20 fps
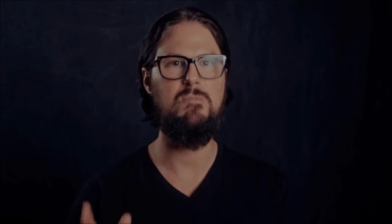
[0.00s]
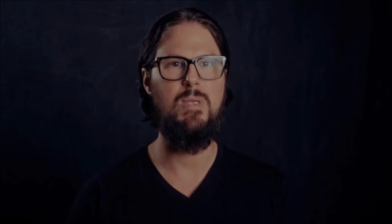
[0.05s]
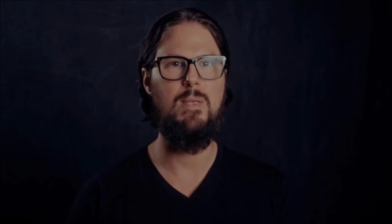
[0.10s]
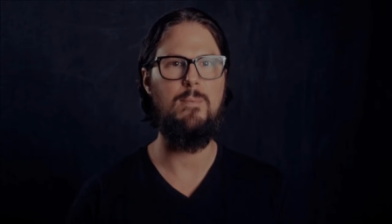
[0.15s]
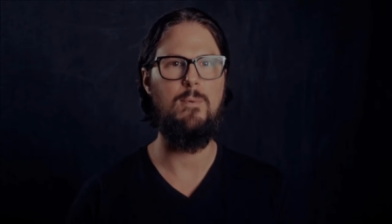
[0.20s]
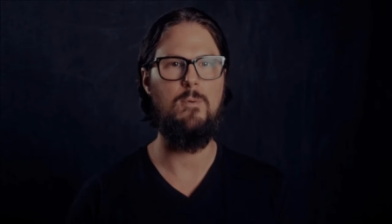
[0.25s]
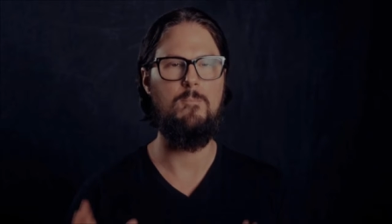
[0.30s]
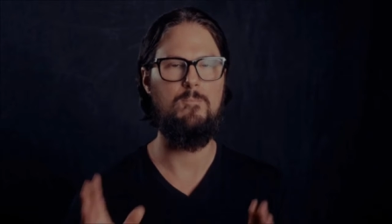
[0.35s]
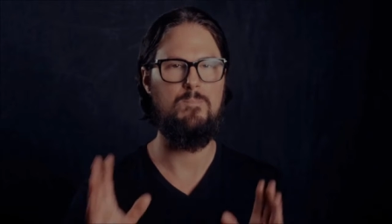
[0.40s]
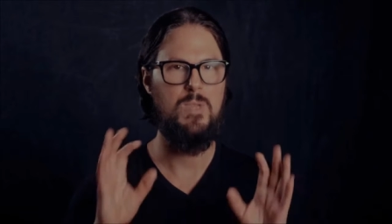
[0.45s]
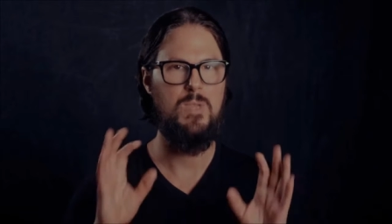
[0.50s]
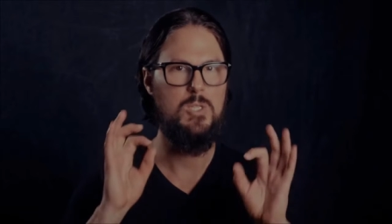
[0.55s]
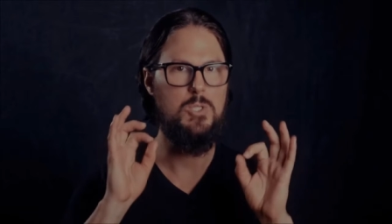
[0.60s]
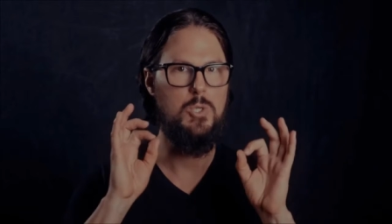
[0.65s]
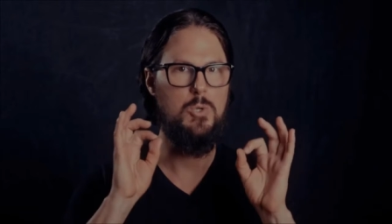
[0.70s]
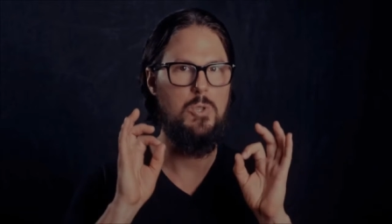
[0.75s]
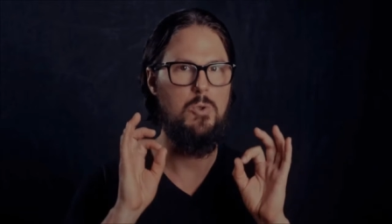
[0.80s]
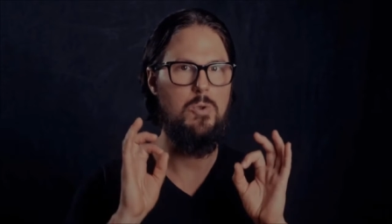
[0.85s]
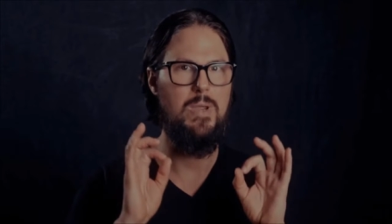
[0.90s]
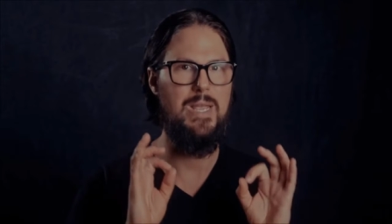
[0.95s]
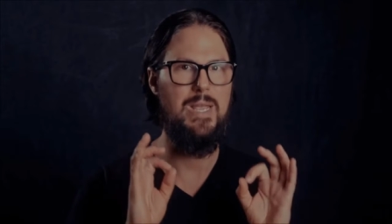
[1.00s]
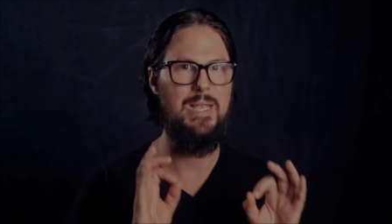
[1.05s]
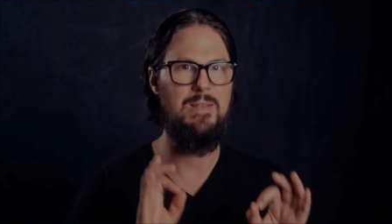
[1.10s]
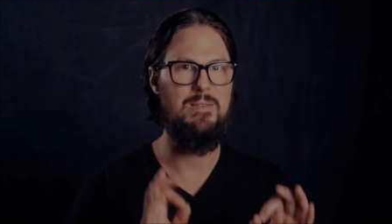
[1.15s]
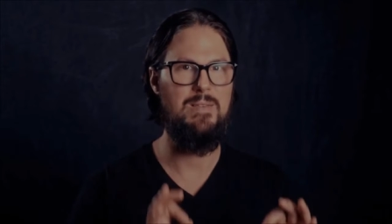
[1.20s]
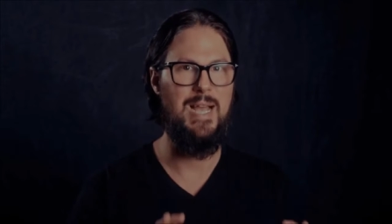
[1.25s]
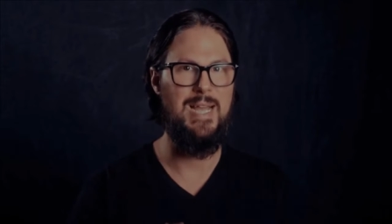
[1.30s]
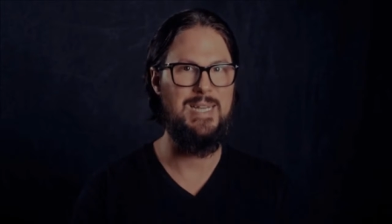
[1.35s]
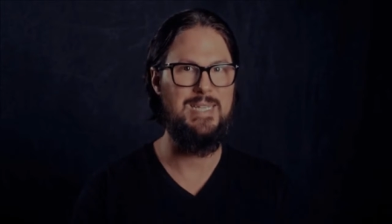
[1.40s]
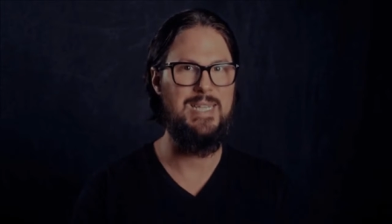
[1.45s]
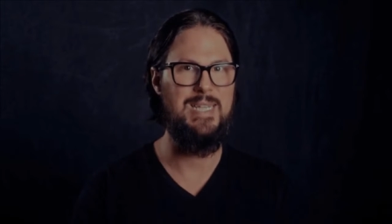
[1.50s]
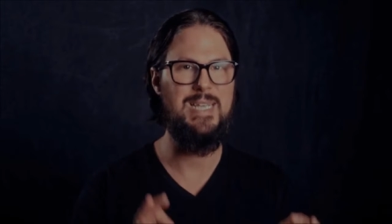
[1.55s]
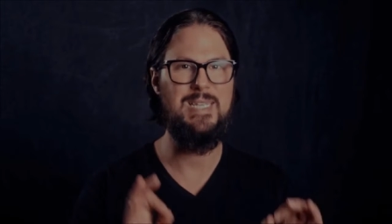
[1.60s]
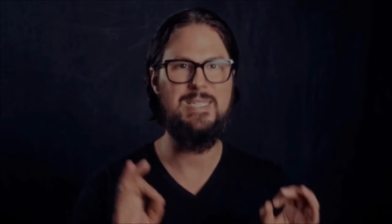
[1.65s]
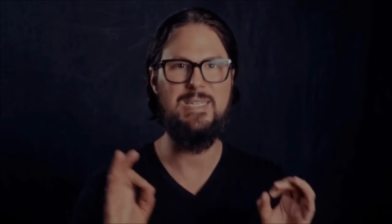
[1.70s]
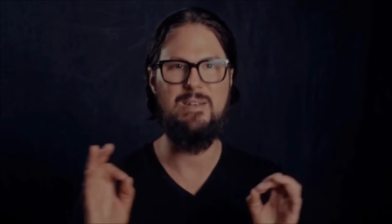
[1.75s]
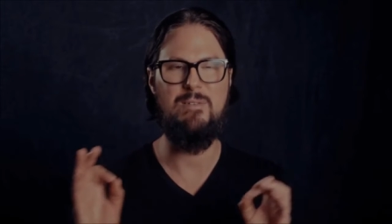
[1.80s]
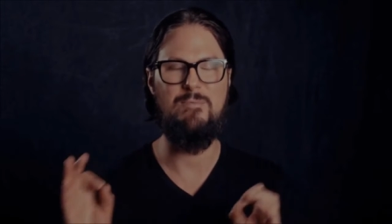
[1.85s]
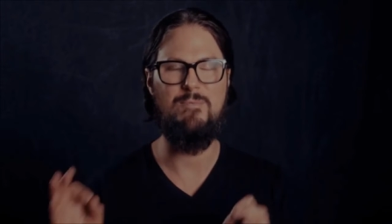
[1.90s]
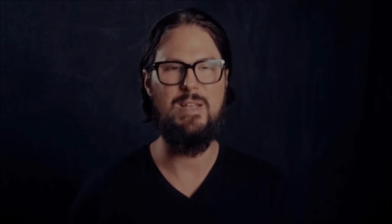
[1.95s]
of people turn their
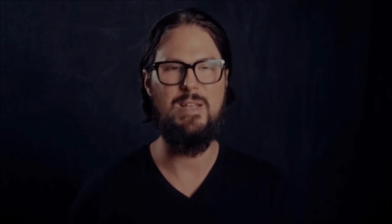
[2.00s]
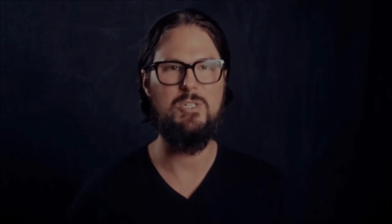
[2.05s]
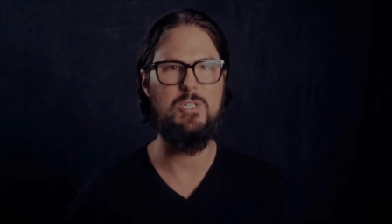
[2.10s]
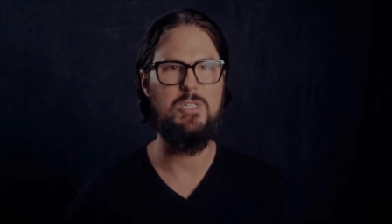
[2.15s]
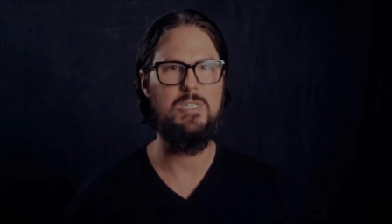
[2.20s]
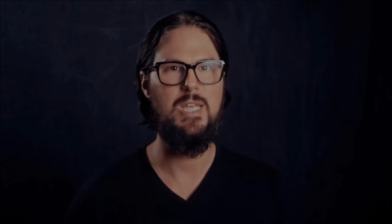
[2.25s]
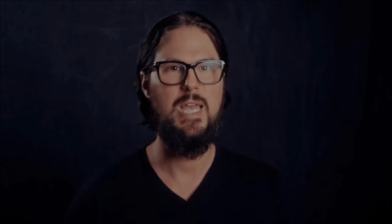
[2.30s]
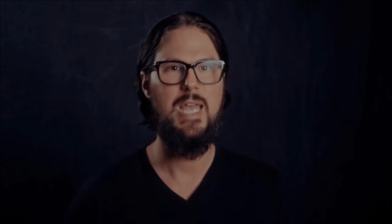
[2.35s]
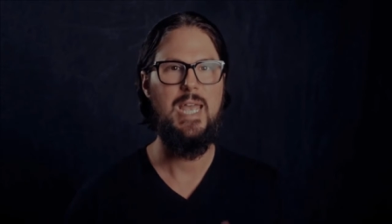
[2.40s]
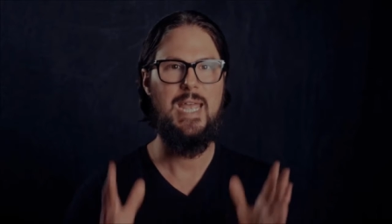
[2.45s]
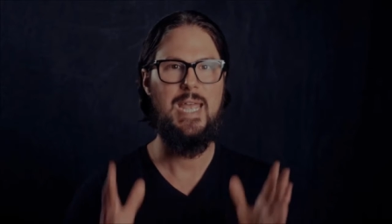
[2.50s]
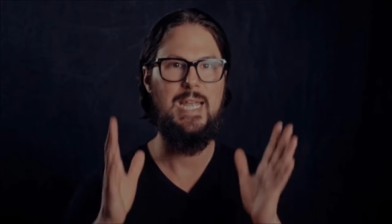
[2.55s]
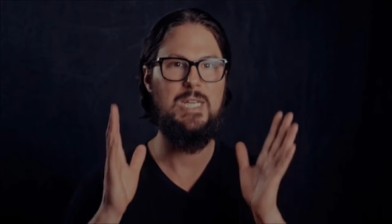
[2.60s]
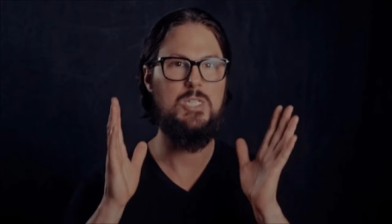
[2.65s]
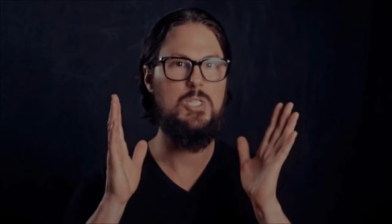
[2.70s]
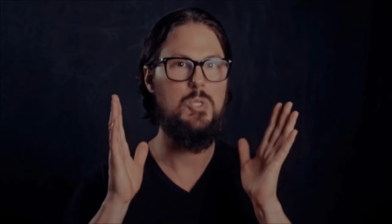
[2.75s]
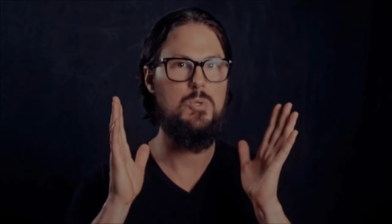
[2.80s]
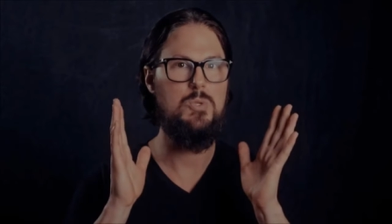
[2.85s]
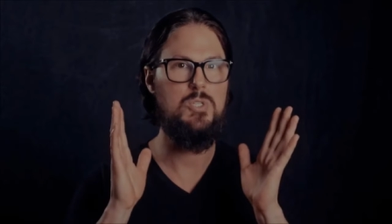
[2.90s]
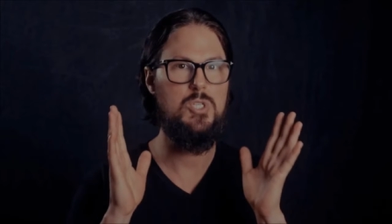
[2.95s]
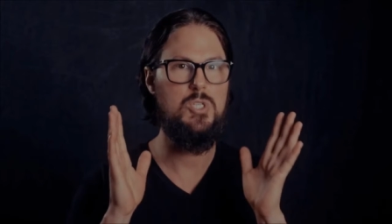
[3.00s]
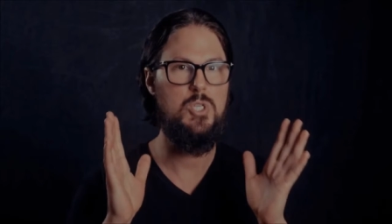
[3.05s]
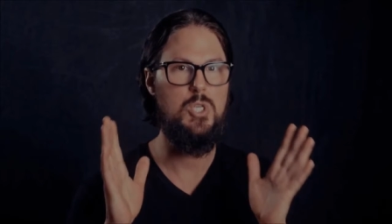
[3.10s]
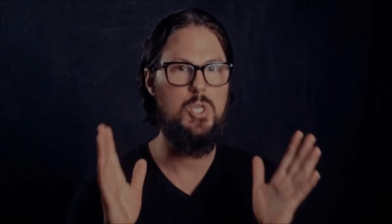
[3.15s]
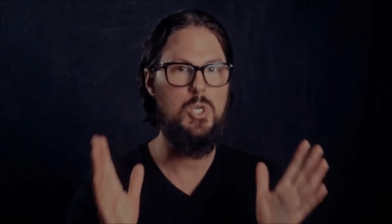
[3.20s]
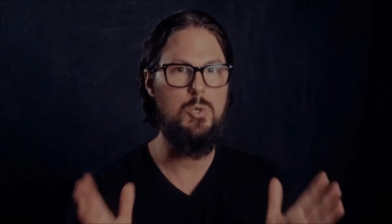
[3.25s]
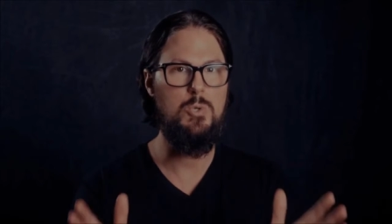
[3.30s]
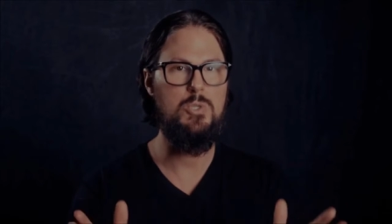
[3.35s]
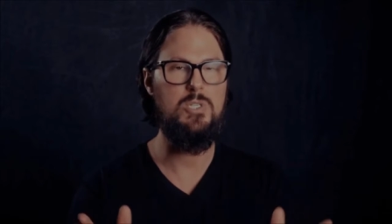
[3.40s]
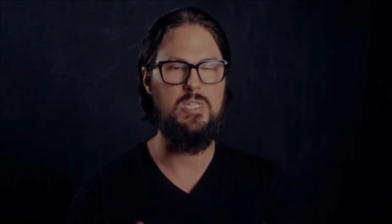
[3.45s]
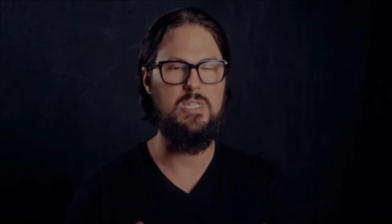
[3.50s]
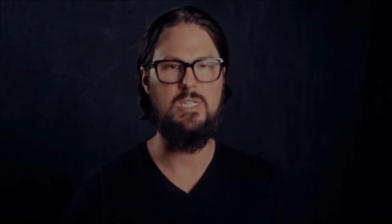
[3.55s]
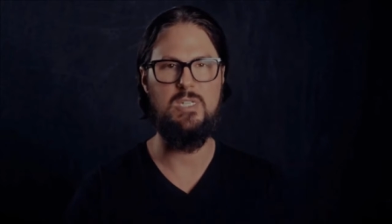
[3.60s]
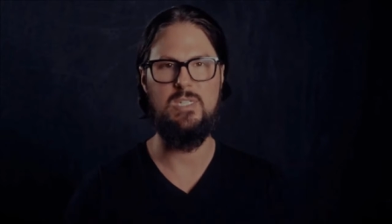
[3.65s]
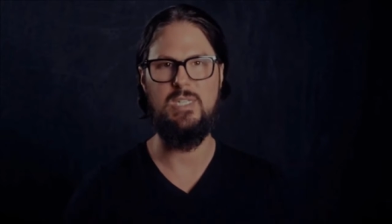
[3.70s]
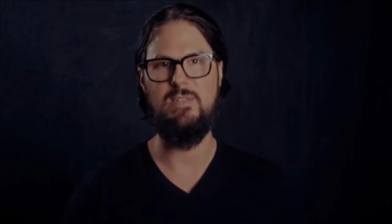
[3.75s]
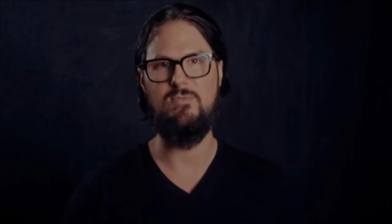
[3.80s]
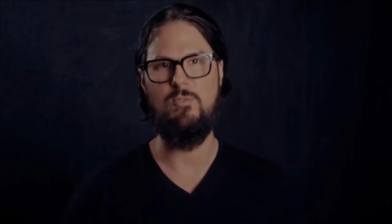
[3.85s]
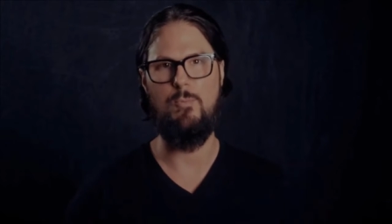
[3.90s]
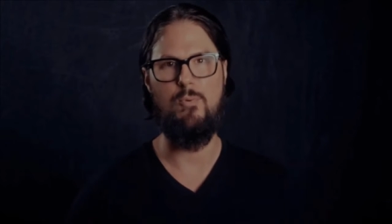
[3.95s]
ideas and inventions into hugely
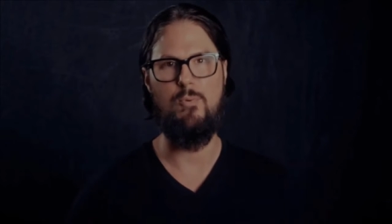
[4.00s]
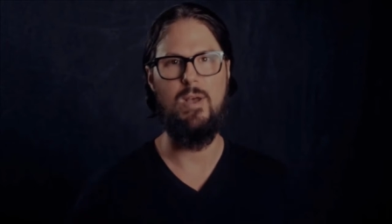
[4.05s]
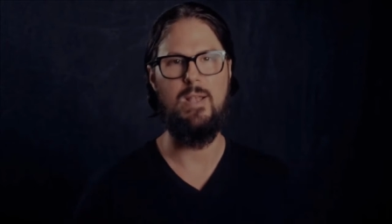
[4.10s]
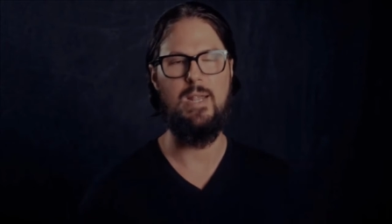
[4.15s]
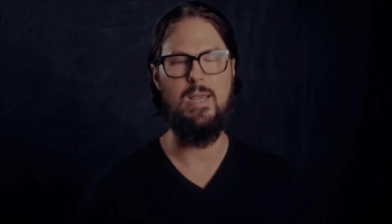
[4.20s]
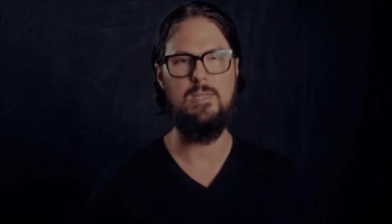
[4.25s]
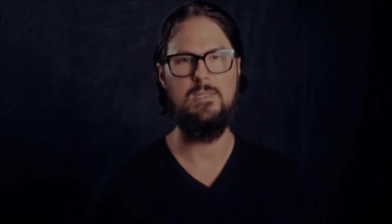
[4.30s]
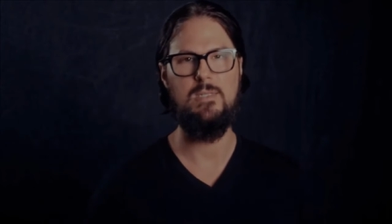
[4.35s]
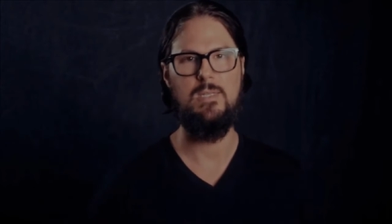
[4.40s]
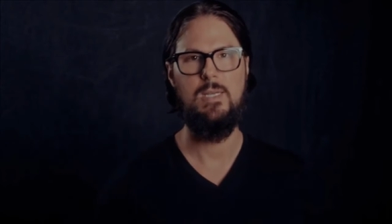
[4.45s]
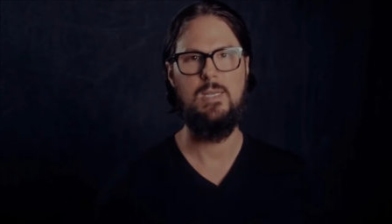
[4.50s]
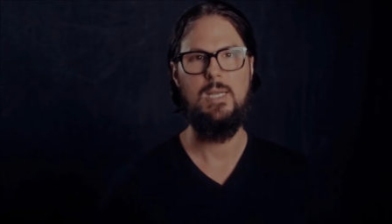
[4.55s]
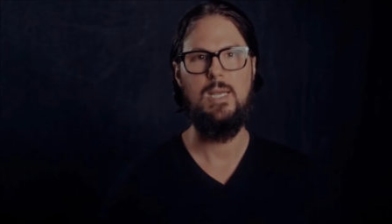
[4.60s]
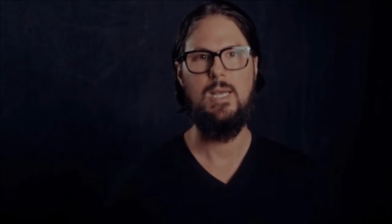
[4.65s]
successful products,